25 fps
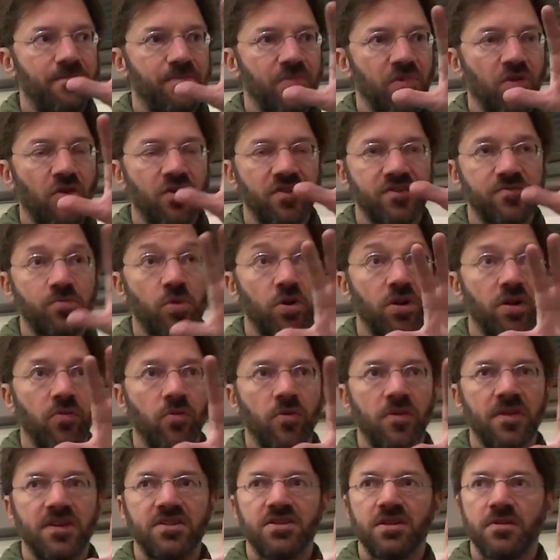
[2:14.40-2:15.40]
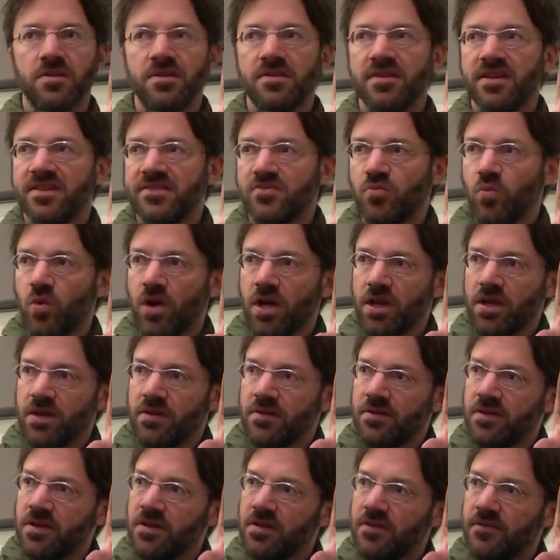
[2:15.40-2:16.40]
corresponding with each other. There's one
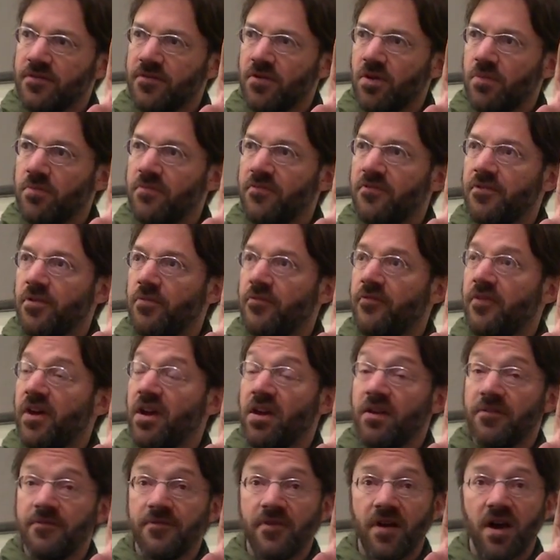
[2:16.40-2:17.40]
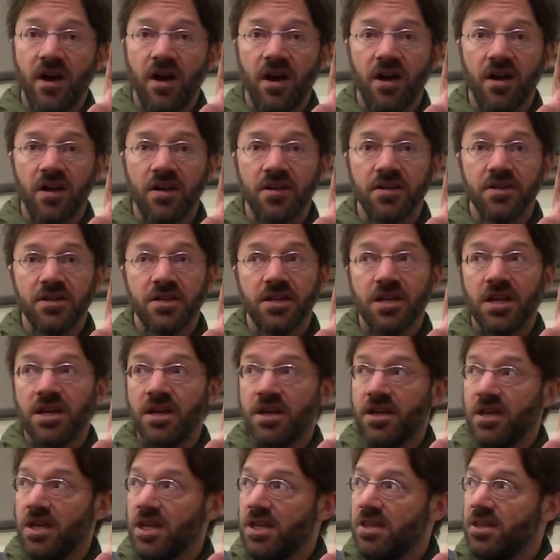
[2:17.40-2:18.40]
from very far
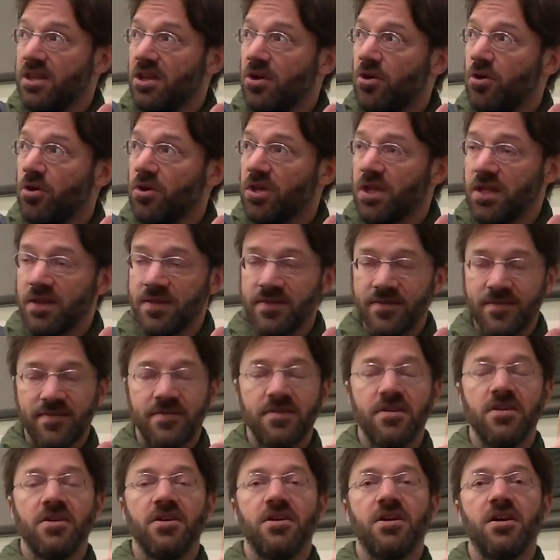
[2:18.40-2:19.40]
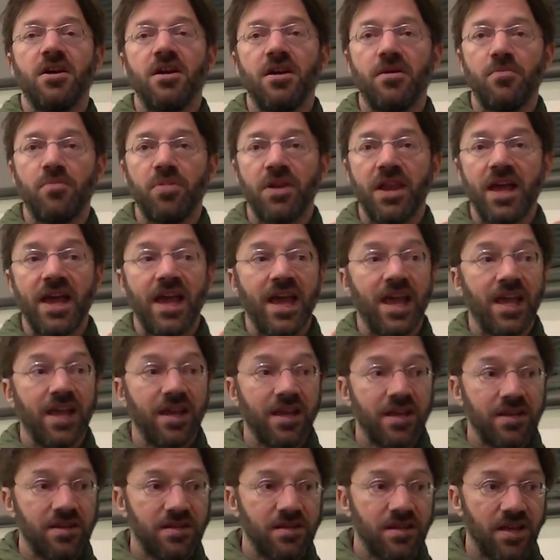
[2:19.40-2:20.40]
in the audience playing
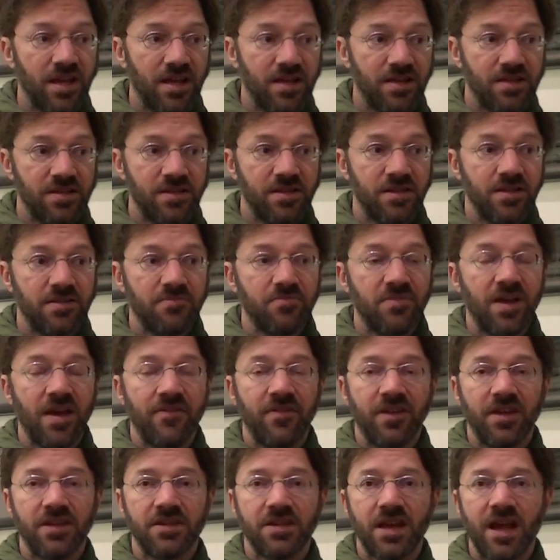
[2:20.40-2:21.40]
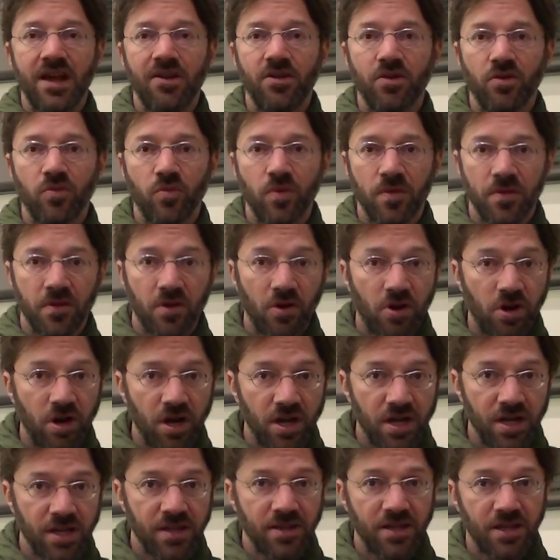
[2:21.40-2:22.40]
and having a dialogue with the
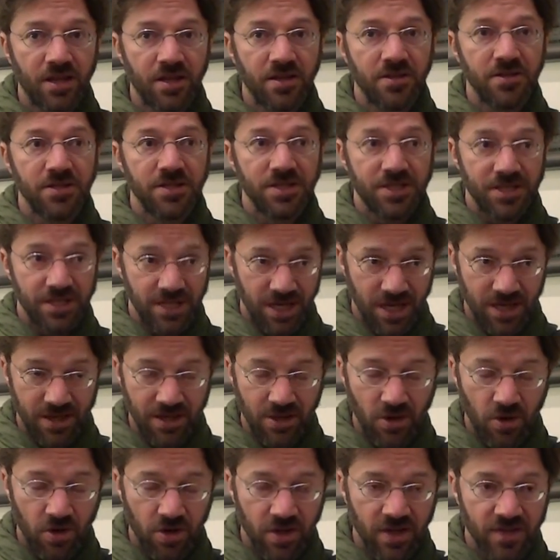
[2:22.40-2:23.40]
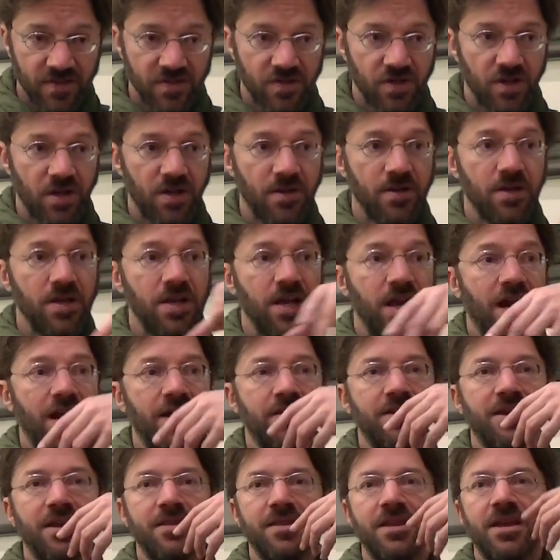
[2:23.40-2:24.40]
horn in the orchestra,
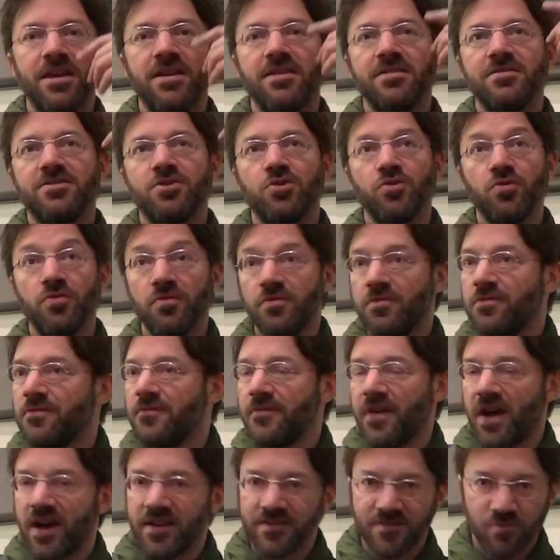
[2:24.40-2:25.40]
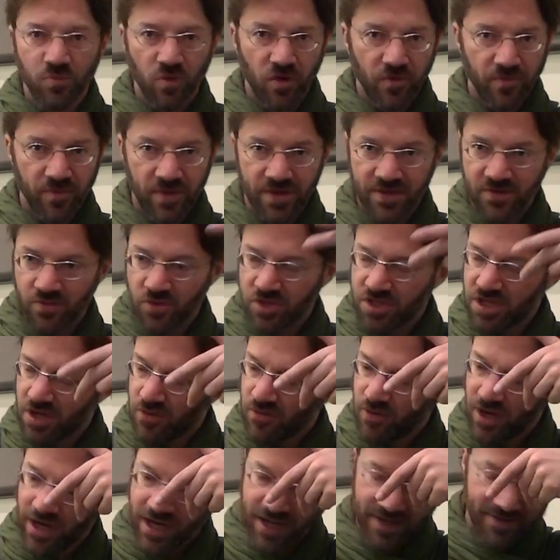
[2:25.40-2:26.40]
and then there are two fast movements which are
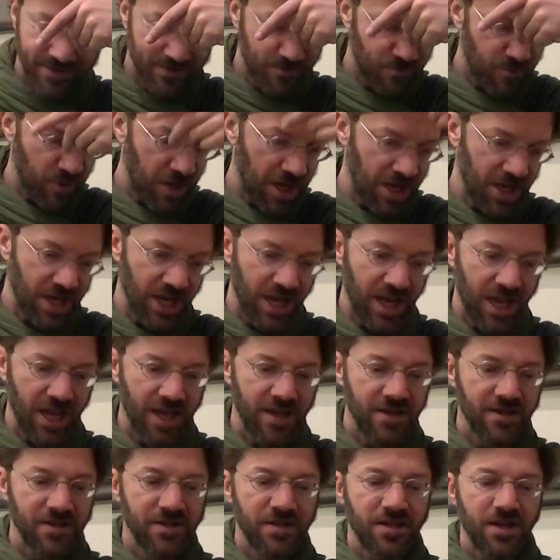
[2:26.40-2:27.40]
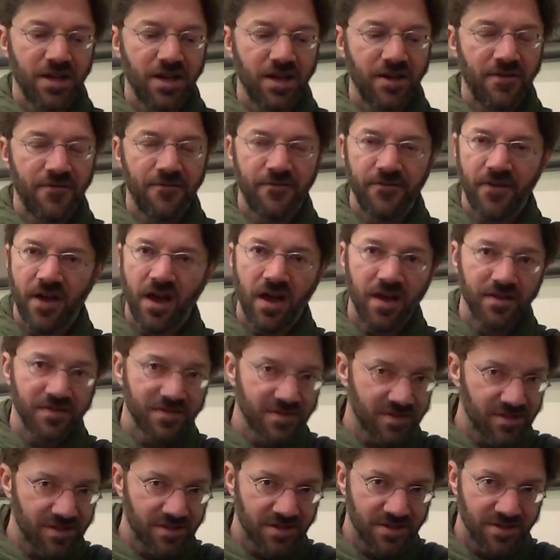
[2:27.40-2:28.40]
really speedy,
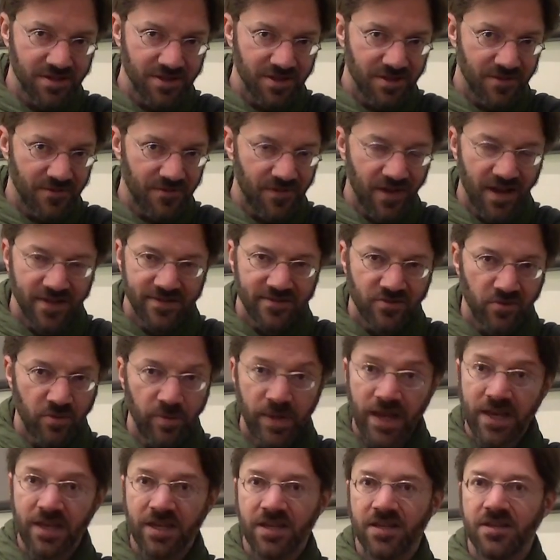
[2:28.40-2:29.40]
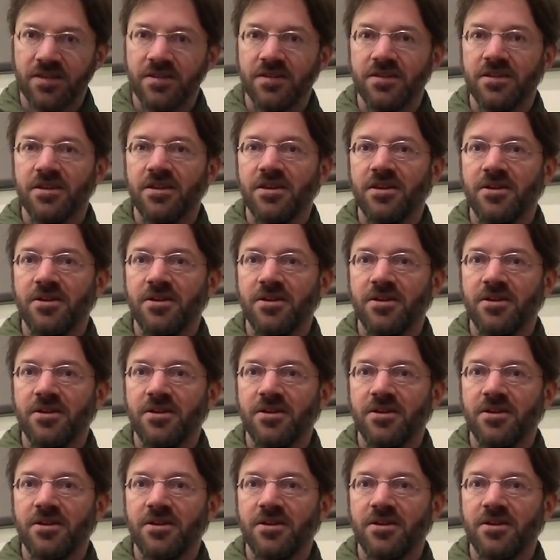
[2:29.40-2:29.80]
fast Romanian